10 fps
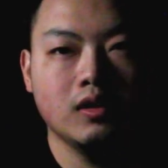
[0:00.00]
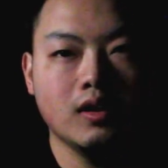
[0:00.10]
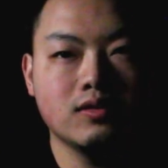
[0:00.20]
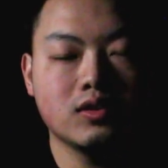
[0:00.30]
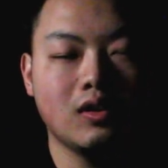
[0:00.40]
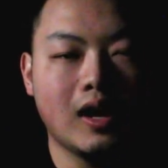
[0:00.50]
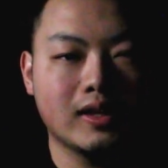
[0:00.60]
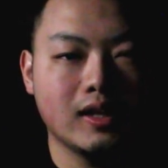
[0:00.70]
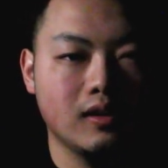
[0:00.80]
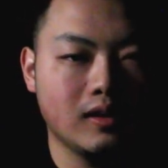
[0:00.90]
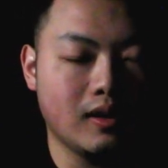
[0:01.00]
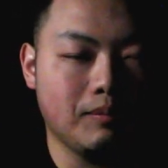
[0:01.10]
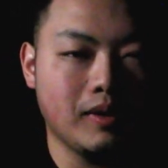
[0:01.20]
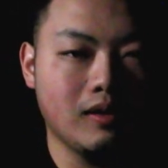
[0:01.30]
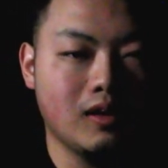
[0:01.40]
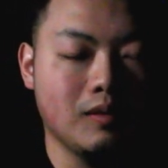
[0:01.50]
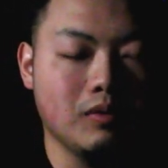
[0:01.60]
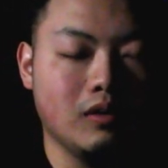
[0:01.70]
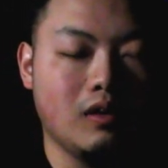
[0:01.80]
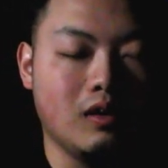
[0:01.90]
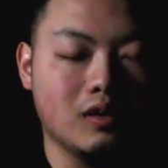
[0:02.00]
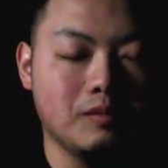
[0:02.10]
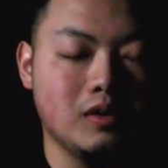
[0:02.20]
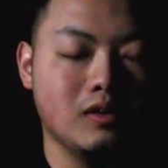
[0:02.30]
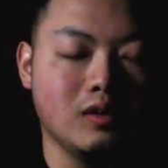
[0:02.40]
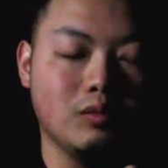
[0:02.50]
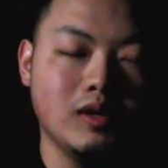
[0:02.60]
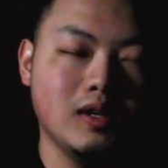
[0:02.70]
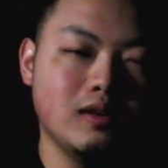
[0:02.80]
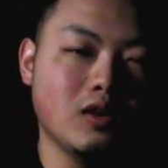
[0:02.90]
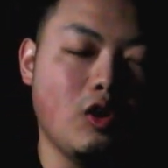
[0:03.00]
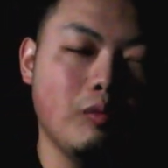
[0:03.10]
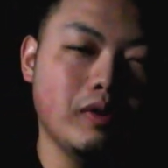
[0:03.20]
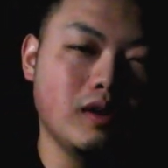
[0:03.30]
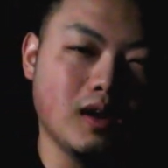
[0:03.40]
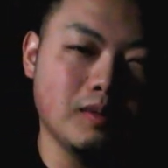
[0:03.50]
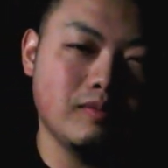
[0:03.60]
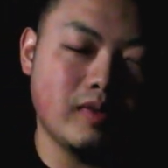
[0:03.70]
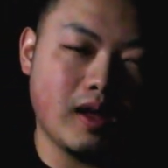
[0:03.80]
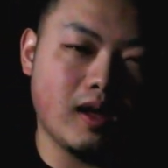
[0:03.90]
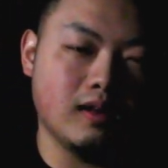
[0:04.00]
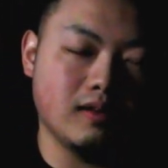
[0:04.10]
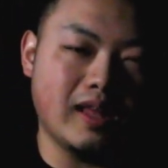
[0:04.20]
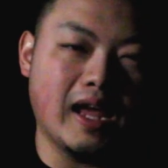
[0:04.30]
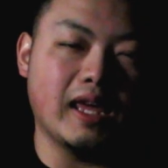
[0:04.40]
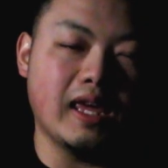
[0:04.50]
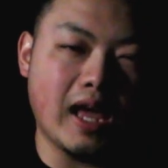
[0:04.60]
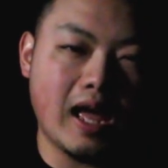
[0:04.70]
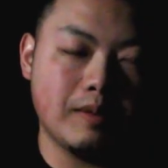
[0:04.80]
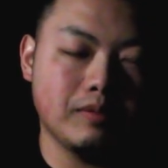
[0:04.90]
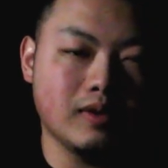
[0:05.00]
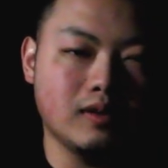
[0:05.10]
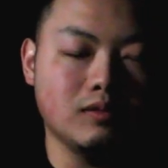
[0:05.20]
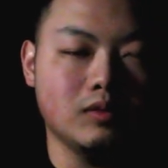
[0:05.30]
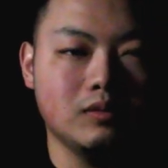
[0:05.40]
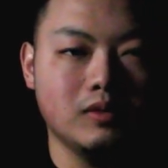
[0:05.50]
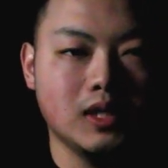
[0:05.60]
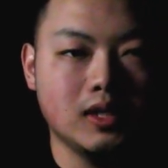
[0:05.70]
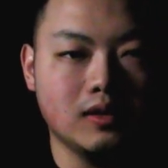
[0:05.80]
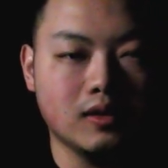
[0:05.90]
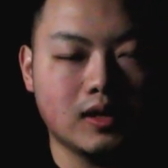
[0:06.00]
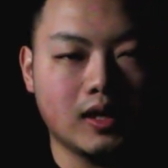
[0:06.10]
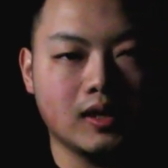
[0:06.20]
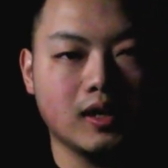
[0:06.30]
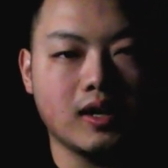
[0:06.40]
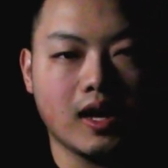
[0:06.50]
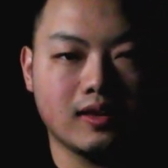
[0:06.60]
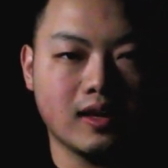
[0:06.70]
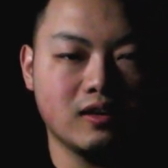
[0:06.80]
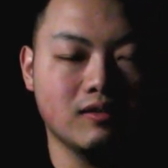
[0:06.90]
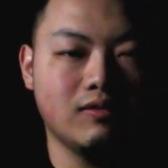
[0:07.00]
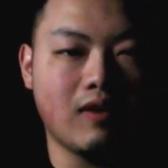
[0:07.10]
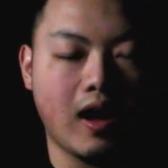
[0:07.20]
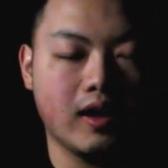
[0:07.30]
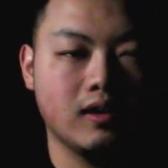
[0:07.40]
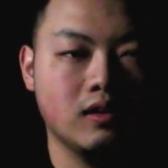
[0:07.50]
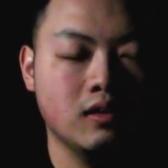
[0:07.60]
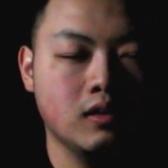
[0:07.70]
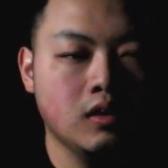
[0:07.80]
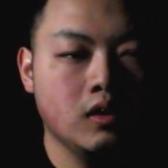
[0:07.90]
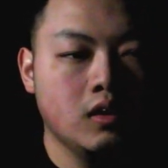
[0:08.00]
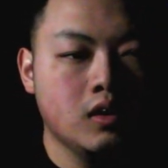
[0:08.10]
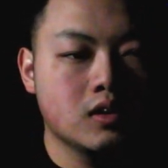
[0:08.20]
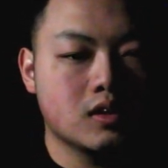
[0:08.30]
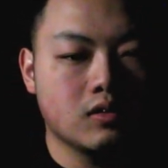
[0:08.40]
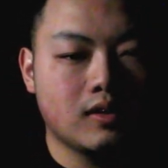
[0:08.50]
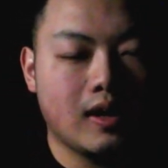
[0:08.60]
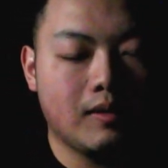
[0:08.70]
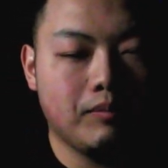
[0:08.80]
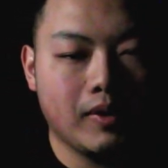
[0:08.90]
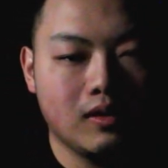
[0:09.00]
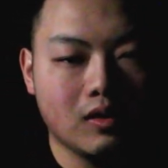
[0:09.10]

And so I think that big community, we need to open up that gap, and we need to kind of connect that divide, so that